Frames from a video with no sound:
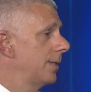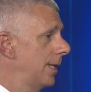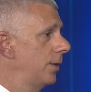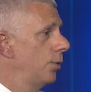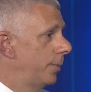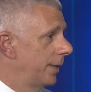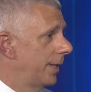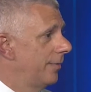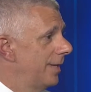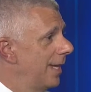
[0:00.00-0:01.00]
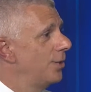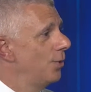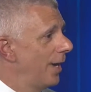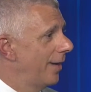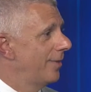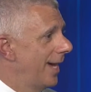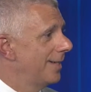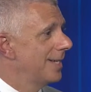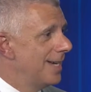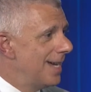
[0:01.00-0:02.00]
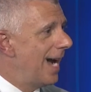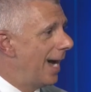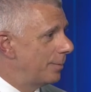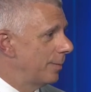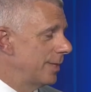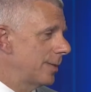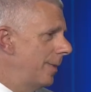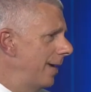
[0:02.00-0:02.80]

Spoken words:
they do believe and they do have that optimism.